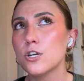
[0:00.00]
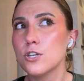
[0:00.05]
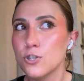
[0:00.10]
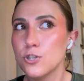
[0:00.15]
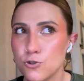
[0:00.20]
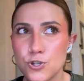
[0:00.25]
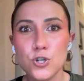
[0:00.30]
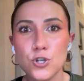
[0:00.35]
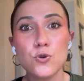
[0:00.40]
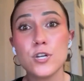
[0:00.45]

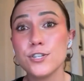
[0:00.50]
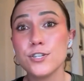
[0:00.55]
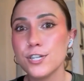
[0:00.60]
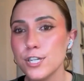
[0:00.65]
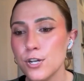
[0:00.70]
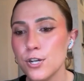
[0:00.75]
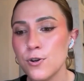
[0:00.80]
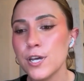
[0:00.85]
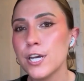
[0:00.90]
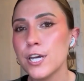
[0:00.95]
you do
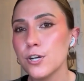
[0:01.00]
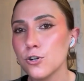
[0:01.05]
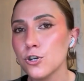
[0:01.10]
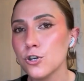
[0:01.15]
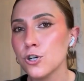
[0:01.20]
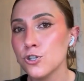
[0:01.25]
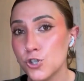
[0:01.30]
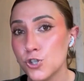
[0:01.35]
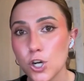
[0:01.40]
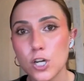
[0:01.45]
continue to
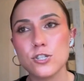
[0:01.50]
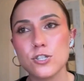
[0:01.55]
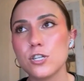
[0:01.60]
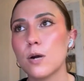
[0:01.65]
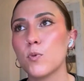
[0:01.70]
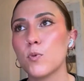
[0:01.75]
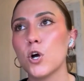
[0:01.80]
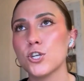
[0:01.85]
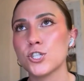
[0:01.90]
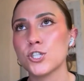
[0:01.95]
hear Jon
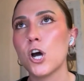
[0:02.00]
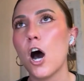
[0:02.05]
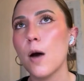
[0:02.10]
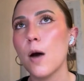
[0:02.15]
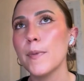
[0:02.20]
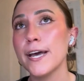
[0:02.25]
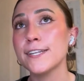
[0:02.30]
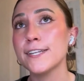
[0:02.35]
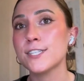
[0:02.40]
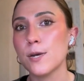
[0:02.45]
Sumrall's
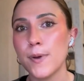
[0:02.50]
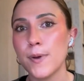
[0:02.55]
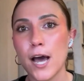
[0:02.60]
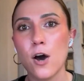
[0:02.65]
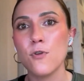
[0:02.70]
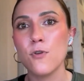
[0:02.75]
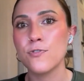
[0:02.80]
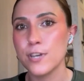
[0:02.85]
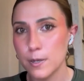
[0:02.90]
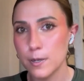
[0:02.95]
comments
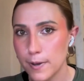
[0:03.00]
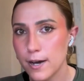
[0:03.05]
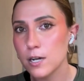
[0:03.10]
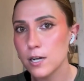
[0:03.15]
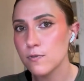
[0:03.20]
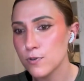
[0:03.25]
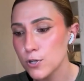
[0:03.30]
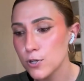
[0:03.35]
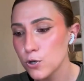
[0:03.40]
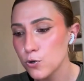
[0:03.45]
about the amount
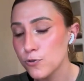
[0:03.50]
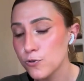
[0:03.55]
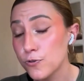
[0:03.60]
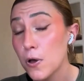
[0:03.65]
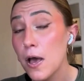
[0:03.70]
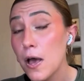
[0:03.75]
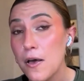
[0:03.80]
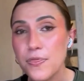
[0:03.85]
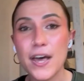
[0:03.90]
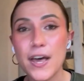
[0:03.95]
of youth
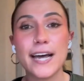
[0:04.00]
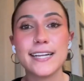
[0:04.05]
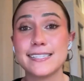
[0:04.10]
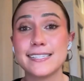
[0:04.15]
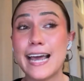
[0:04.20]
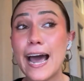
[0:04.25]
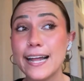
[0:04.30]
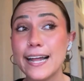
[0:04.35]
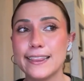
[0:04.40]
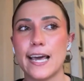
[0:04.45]
that's
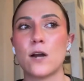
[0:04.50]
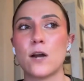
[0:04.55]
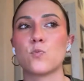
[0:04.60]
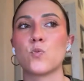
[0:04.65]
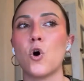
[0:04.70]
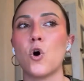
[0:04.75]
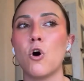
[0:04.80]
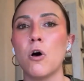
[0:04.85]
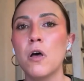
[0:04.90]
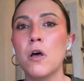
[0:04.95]
at that
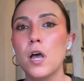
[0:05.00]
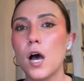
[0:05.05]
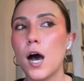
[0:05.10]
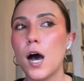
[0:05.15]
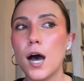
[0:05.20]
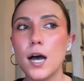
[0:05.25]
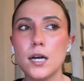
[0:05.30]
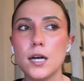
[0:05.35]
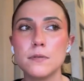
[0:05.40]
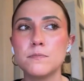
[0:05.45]
role.
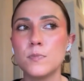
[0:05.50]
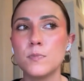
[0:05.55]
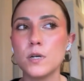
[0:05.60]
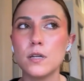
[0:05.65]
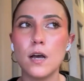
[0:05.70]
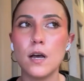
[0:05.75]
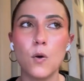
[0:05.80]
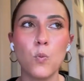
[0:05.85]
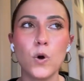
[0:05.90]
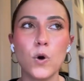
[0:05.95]
Uh,
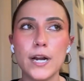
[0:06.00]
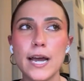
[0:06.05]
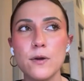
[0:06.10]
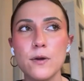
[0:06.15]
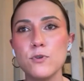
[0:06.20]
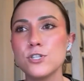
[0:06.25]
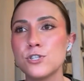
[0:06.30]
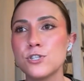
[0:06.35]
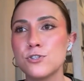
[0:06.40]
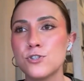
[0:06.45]
when I
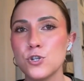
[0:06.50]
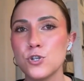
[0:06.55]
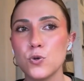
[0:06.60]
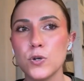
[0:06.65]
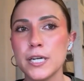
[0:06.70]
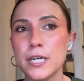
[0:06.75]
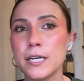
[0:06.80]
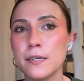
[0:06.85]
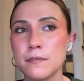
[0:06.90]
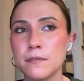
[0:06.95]
was
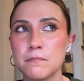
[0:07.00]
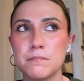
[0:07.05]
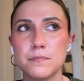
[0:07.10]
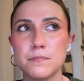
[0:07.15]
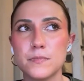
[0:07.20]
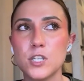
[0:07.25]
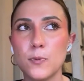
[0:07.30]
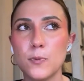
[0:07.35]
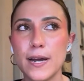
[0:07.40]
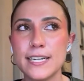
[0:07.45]
doing
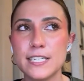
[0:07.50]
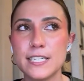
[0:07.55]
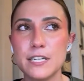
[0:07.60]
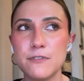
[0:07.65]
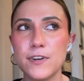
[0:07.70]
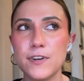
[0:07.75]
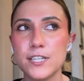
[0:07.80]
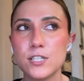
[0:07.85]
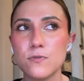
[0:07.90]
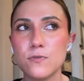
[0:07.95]
you know my
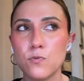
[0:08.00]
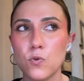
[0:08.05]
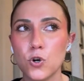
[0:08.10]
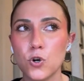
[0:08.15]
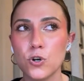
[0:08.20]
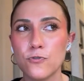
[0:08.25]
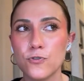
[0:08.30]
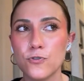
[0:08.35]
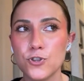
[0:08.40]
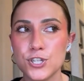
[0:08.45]
defensive
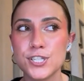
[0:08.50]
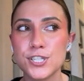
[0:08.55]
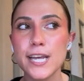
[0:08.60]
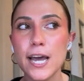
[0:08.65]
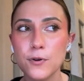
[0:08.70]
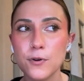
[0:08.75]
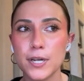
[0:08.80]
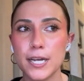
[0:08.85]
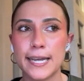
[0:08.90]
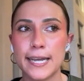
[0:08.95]
work for the
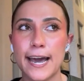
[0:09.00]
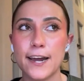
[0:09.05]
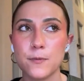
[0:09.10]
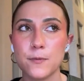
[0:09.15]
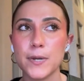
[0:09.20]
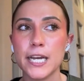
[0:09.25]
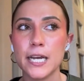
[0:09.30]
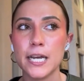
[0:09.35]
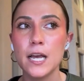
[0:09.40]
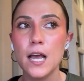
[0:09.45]
scouting
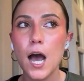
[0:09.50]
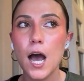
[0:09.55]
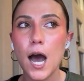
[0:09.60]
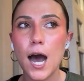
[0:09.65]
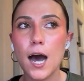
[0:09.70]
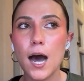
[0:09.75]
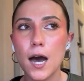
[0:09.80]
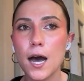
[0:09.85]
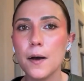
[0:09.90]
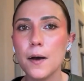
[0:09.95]
academy,
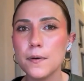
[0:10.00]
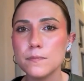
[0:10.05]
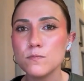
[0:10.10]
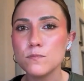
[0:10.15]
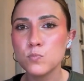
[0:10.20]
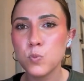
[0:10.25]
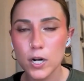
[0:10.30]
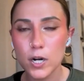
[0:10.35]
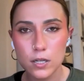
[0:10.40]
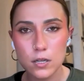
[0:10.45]
uh,
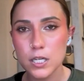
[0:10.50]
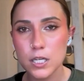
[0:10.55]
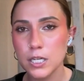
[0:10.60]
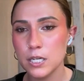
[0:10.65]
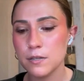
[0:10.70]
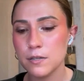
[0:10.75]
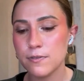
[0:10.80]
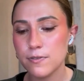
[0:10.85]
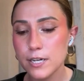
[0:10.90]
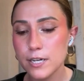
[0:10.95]
one of
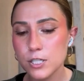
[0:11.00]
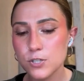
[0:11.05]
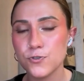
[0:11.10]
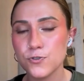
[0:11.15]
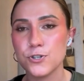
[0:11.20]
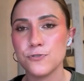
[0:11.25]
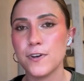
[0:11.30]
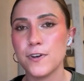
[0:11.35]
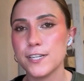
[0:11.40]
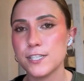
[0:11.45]
the things for
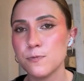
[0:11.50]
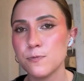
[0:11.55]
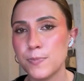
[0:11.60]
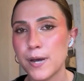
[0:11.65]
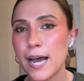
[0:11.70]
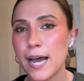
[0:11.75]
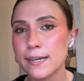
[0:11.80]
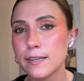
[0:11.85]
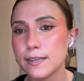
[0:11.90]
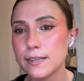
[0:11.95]
defensive
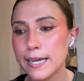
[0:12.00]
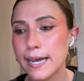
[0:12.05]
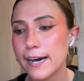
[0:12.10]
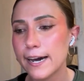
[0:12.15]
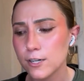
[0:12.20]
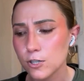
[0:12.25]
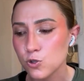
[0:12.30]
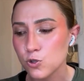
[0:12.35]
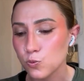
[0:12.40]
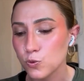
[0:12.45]
back that they
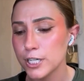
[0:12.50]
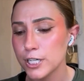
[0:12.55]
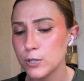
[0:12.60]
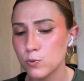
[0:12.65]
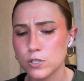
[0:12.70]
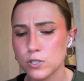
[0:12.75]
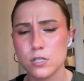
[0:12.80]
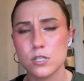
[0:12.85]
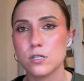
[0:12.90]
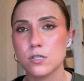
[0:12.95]
had us read
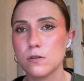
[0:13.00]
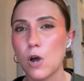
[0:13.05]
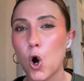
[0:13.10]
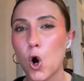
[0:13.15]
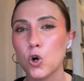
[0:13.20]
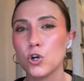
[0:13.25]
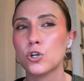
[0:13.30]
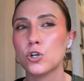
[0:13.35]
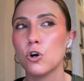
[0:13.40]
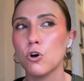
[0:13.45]
was this
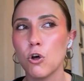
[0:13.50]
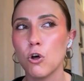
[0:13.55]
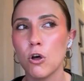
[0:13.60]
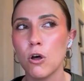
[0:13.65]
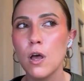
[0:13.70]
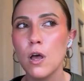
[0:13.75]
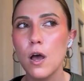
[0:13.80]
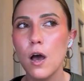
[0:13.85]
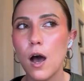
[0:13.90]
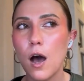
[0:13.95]

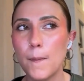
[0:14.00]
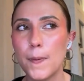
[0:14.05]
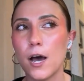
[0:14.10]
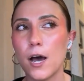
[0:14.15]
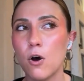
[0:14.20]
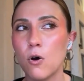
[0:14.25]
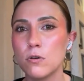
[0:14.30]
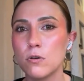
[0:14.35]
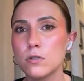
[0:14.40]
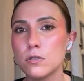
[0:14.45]
article
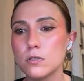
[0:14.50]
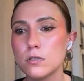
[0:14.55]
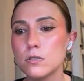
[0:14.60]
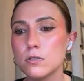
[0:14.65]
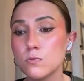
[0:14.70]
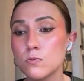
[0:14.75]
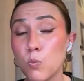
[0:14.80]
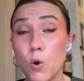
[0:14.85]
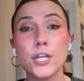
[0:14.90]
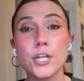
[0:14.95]
about
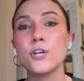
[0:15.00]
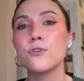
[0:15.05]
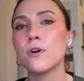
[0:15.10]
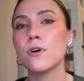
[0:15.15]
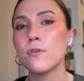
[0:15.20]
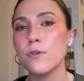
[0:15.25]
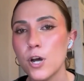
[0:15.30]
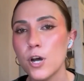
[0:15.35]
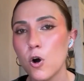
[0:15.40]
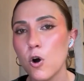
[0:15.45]
what you
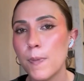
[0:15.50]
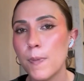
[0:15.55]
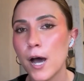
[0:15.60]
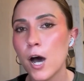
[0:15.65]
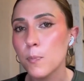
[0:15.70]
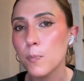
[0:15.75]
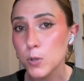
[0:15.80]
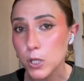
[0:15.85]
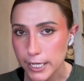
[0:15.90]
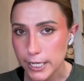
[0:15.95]
don't know
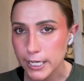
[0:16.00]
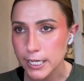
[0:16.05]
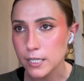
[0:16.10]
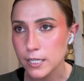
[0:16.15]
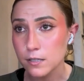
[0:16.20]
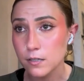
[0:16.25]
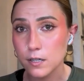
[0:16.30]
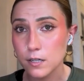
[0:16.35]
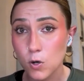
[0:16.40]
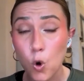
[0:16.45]
about
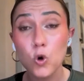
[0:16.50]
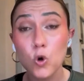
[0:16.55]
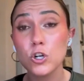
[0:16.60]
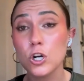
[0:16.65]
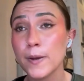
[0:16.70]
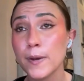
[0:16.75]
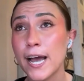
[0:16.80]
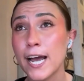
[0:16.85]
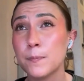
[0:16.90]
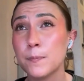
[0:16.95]
playing
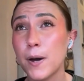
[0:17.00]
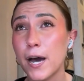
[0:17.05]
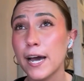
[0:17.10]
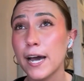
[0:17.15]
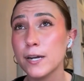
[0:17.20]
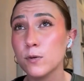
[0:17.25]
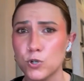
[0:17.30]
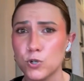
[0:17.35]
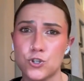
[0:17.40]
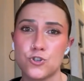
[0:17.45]
cornerback
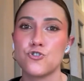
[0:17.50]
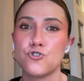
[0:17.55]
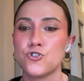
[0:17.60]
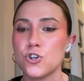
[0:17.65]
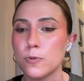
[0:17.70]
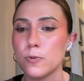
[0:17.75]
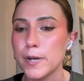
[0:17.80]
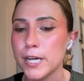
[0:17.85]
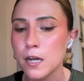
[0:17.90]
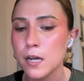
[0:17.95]
by Richard
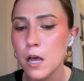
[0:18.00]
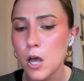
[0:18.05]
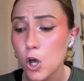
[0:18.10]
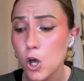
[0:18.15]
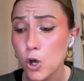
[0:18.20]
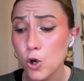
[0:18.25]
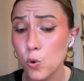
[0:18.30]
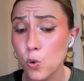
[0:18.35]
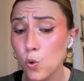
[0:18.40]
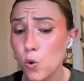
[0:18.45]
Sherman,
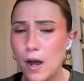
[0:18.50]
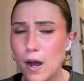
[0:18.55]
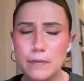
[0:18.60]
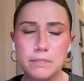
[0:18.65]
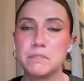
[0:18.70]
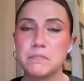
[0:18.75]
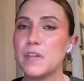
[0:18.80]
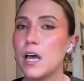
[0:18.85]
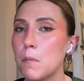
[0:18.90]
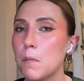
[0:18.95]
who
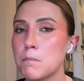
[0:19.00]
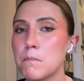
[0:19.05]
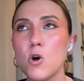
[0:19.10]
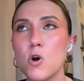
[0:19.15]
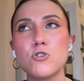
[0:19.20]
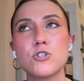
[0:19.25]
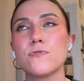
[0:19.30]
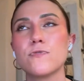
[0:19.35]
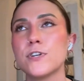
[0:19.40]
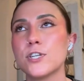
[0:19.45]

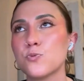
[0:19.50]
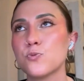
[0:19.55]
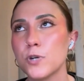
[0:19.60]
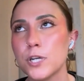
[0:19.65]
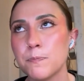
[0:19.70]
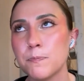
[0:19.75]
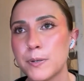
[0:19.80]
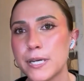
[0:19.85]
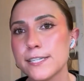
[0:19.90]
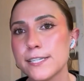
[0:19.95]
most of his
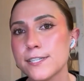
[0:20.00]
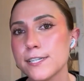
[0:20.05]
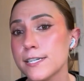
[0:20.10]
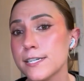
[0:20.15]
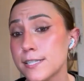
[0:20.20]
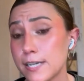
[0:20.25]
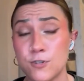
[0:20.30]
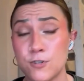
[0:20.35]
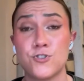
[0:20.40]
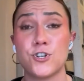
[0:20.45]
written
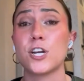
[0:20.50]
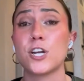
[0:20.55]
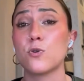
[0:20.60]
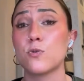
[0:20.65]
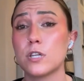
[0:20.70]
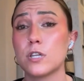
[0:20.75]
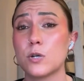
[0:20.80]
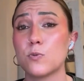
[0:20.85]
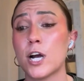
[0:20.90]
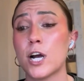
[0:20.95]
pieces I
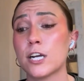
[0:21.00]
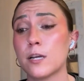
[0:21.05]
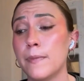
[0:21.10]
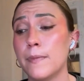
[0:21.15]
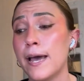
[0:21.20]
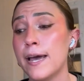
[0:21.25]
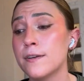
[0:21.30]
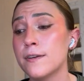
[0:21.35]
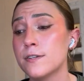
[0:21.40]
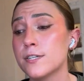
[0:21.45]
genuinely
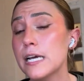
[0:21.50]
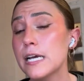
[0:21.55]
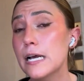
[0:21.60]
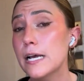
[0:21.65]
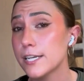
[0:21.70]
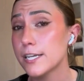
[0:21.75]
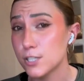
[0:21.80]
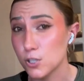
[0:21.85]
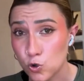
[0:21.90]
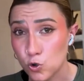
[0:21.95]
recommend.
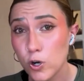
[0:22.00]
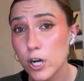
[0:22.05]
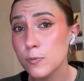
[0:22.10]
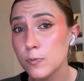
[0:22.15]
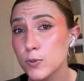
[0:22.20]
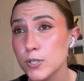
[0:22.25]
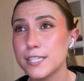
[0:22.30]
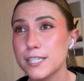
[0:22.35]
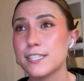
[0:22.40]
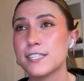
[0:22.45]
He's
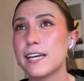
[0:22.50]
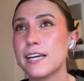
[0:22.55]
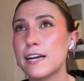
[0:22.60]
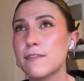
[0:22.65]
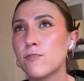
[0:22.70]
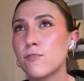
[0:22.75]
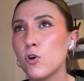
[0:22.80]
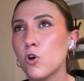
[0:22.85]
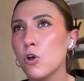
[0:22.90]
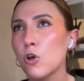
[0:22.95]
incredibly
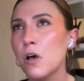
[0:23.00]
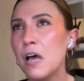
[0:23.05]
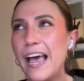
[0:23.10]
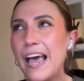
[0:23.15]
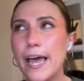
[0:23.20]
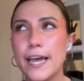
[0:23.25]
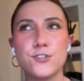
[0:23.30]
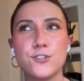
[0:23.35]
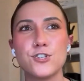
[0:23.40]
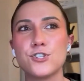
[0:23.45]
insightful.
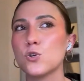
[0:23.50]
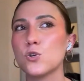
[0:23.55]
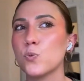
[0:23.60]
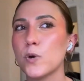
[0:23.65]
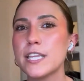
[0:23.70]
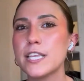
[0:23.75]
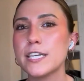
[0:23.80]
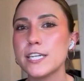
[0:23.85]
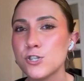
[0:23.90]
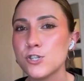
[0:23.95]
And just the
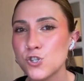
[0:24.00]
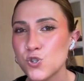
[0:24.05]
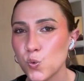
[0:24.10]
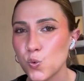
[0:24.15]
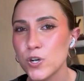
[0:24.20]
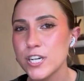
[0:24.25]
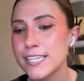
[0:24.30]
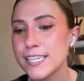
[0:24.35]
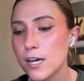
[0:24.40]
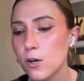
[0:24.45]
way that he
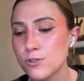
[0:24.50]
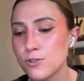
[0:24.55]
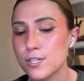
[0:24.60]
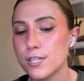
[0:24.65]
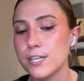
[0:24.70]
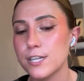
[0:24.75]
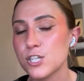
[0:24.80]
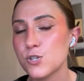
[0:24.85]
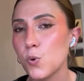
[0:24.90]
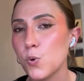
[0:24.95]
story tells in
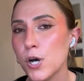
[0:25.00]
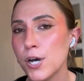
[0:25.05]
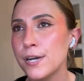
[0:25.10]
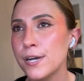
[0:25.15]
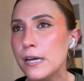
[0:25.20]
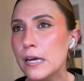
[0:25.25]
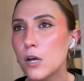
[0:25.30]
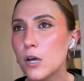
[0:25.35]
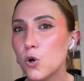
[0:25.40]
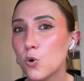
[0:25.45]
this
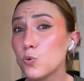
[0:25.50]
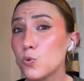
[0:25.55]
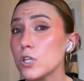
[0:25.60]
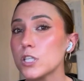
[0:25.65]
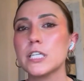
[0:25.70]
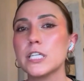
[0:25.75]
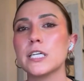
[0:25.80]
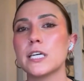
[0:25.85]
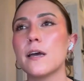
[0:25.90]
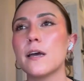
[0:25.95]
one
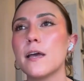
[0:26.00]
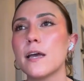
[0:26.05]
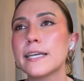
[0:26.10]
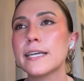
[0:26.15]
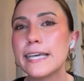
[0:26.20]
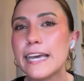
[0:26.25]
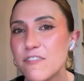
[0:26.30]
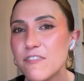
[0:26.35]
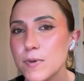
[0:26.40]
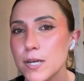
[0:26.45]
really it
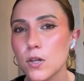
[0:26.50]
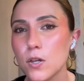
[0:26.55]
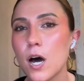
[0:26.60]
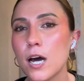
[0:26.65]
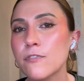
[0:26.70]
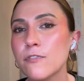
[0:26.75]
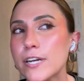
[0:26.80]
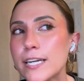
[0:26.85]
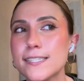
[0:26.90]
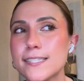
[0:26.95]
gave me a lot
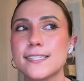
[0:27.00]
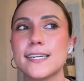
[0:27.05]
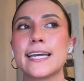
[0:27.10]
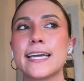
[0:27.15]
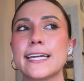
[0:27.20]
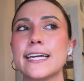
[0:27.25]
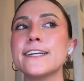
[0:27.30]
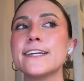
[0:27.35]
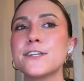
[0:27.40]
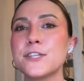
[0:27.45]
of
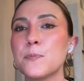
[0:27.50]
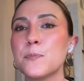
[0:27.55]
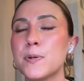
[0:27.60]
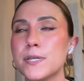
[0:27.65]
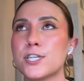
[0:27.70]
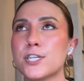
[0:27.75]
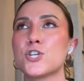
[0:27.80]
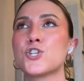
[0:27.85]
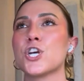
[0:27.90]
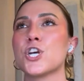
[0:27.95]
insight into the
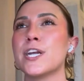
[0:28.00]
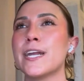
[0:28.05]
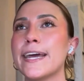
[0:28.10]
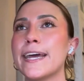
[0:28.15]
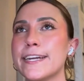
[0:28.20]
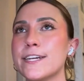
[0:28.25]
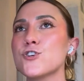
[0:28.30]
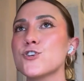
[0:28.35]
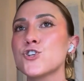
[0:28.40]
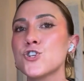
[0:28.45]
position.
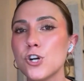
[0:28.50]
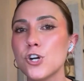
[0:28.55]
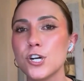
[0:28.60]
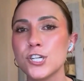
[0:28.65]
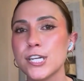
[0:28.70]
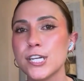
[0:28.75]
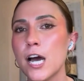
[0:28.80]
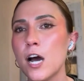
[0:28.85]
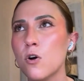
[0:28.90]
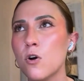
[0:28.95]
And he just
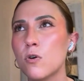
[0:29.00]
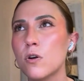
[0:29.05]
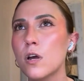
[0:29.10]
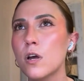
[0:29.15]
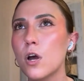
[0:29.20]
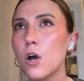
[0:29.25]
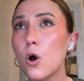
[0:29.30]
starts out